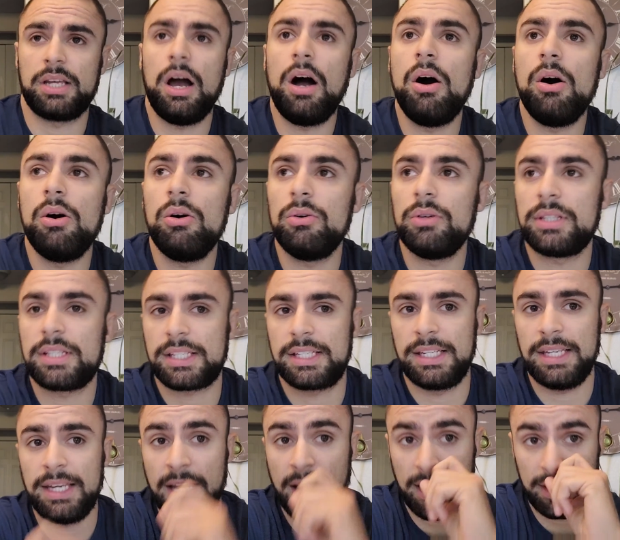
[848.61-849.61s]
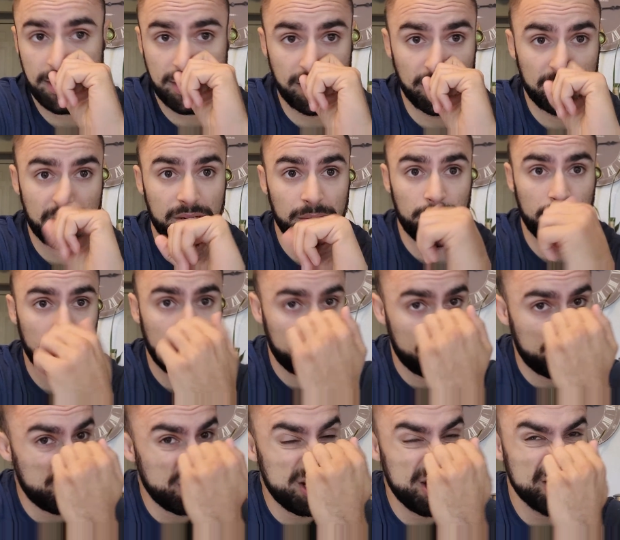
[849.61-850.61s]
oh, it's not such a big
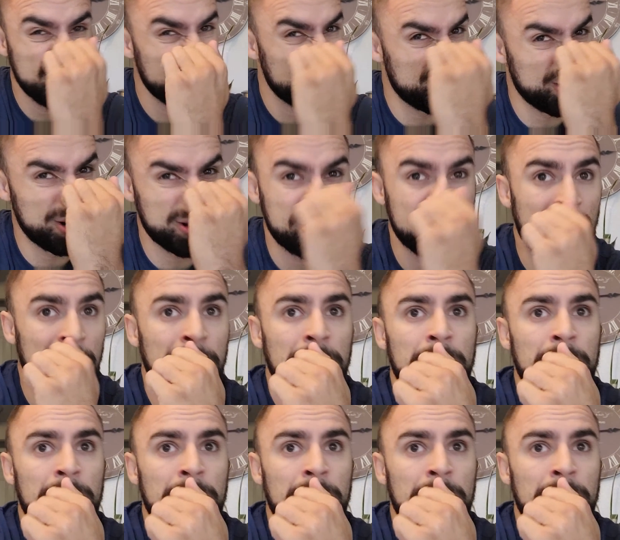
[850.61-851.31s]
deal.